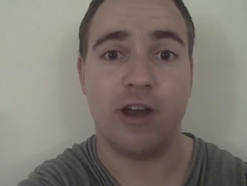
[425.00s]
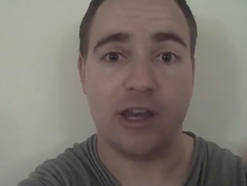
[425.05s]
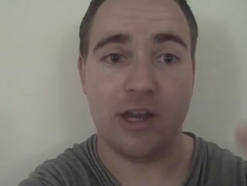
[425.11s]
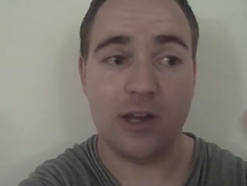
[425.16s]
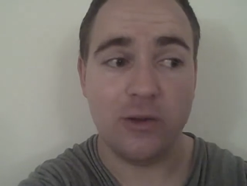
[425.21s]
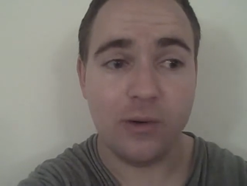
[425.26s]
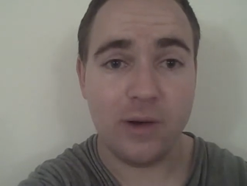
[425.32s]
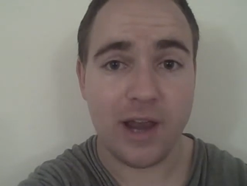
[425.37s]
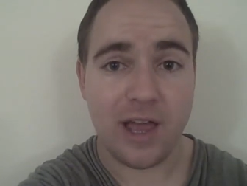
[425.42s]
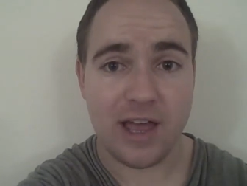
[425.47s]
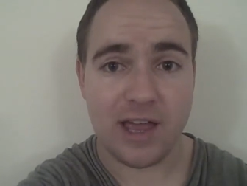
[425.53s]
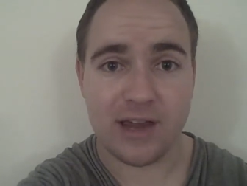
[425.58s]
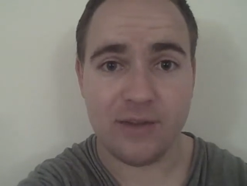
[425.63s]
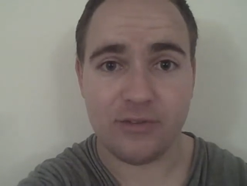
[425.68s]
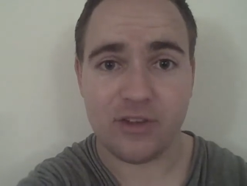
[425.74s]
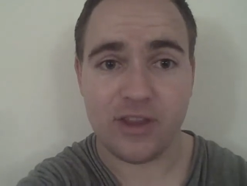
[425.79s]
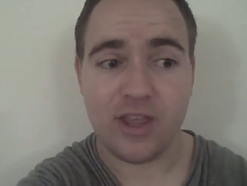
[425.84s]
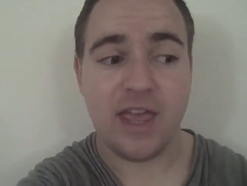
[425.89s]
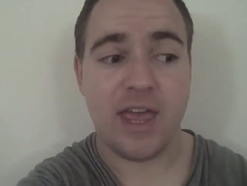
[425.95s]
run your
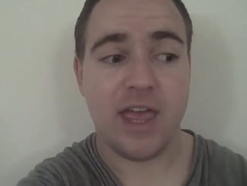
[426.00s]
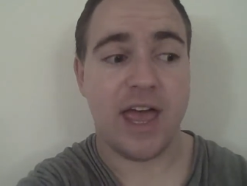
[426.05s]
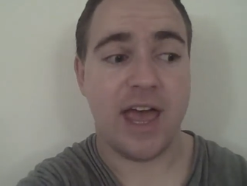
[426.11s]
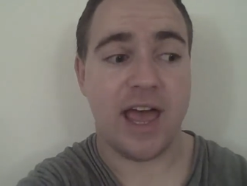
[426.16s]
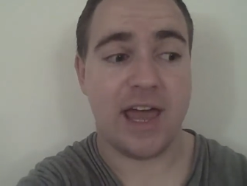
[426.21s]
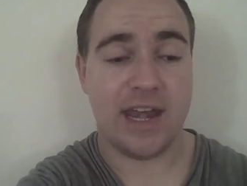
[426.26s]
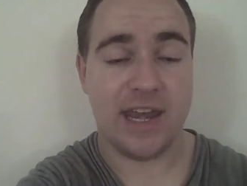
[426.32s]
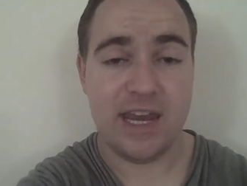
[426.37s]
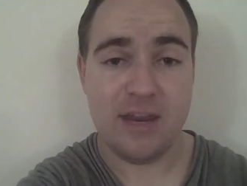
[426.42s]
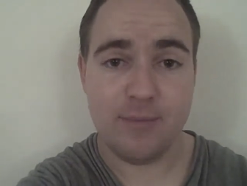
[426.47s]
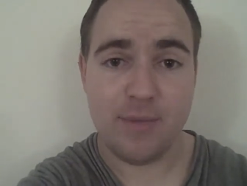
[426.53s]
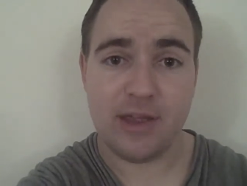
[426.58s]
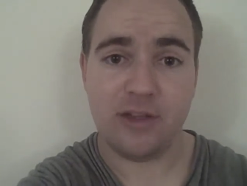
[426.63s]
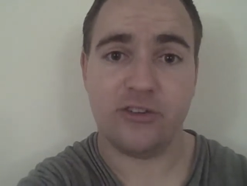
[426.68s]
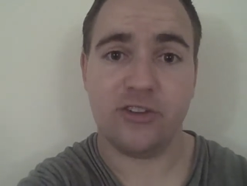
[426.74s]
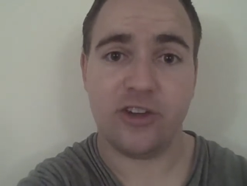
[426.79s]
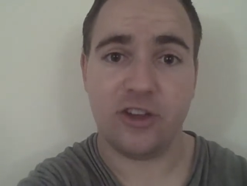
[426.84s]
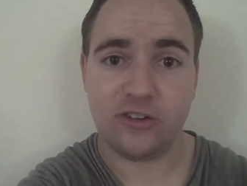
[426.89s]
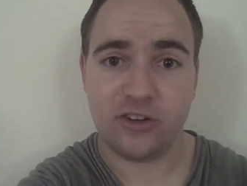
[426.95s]
lives and
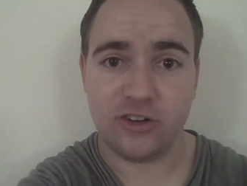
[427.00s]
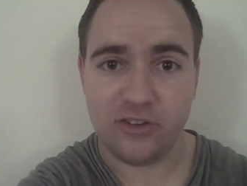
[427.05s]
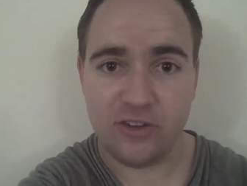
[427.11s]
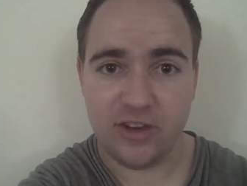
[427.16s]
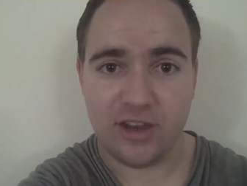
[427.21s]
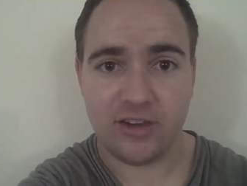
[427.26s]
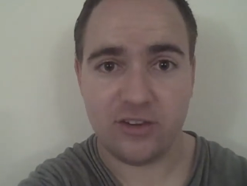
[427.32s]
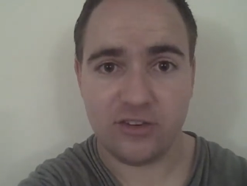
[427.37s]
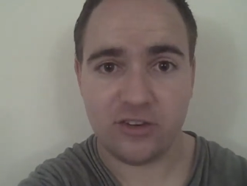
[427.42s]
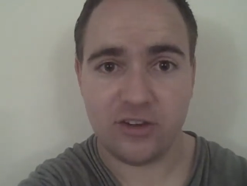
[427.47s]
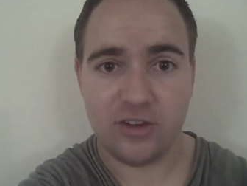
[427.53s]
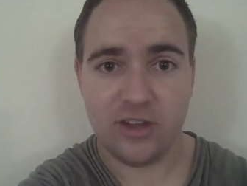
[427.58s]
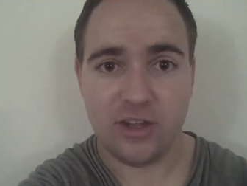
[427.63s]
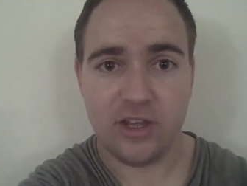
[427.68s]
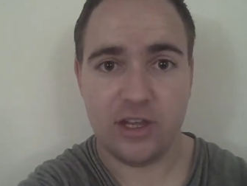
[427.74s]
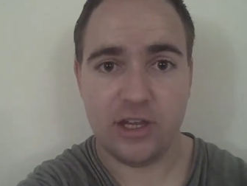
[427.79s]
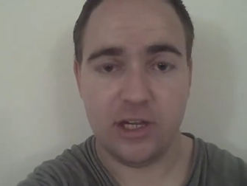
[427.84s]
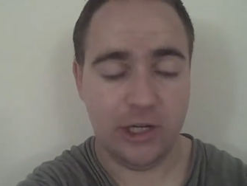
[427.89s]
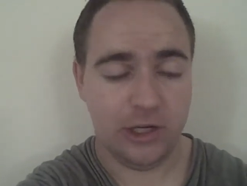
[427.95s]
emails such as this,
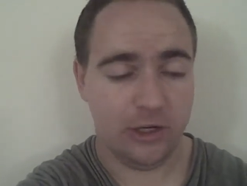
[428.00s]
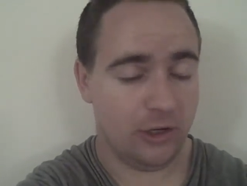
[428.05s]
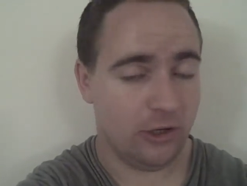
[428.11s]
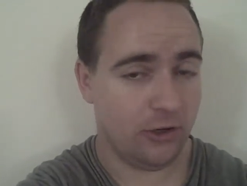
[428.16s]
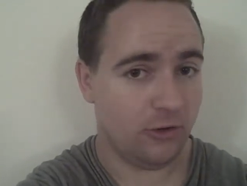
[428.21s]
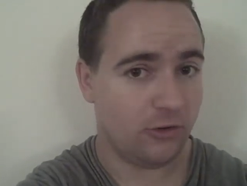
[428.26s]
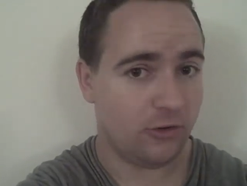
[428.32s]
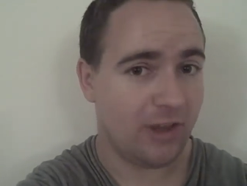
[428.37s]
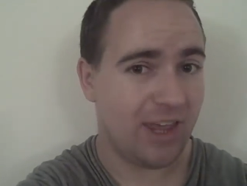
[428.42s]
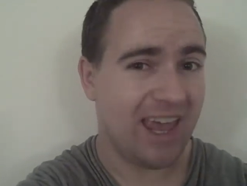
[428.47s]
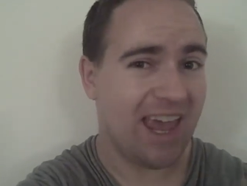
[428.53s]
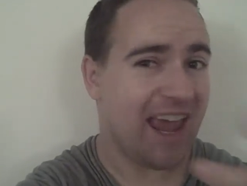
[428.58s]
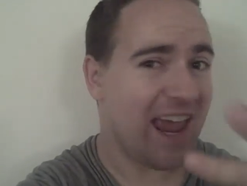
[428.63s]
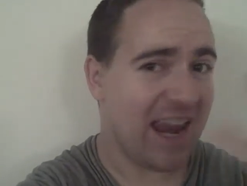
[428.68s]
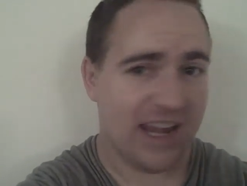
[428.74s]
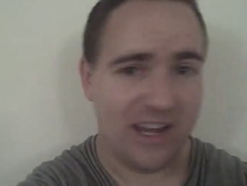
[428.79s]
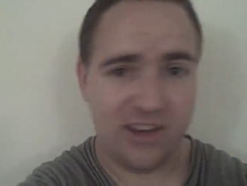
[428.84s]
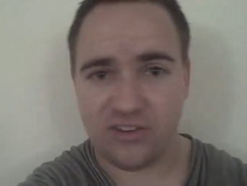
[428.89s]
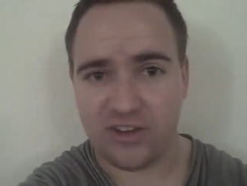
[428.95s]
you lose
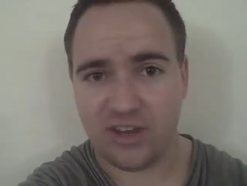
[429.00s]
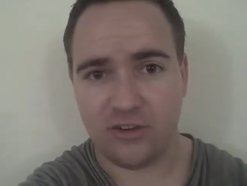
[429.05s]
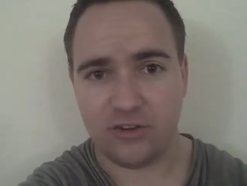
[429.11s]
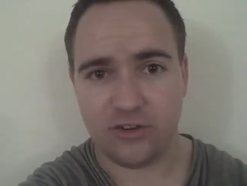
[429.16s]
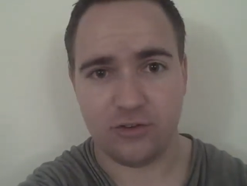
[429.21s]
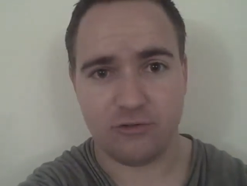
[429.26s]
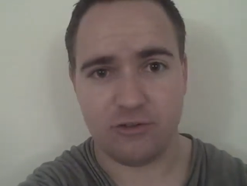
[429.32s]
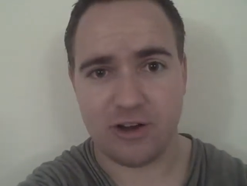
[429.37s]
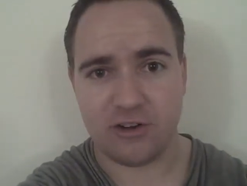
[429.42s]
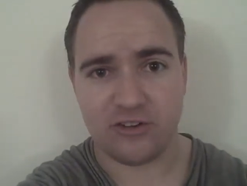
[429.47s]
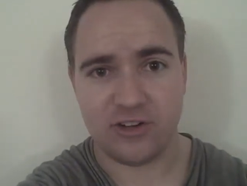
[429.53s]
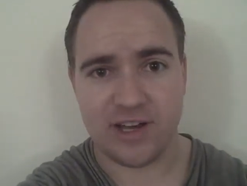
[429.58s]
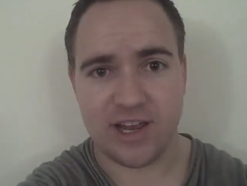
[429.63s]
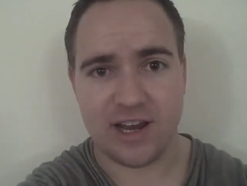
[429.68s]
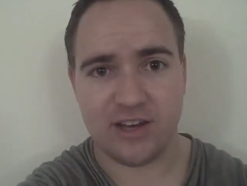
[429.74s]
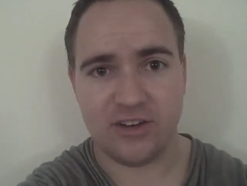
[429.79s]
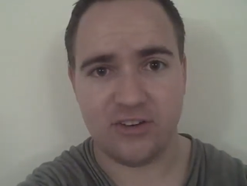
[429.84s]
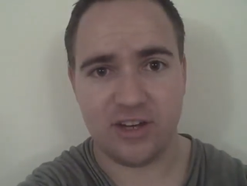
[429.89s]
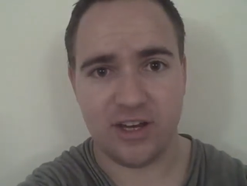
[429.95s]
any sense of
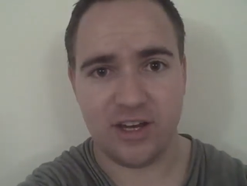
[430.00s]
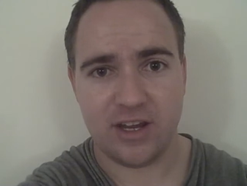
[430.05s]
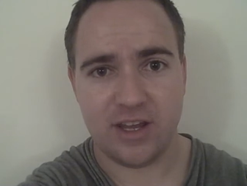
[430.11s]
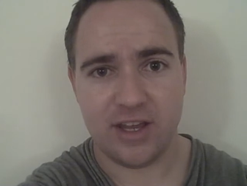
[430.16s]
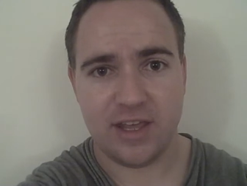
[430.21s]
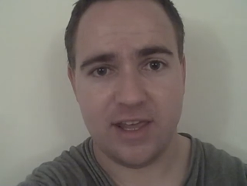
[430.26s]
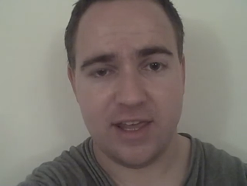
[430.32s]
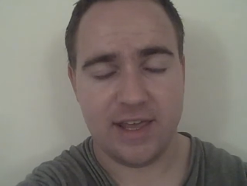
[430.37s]
rationality.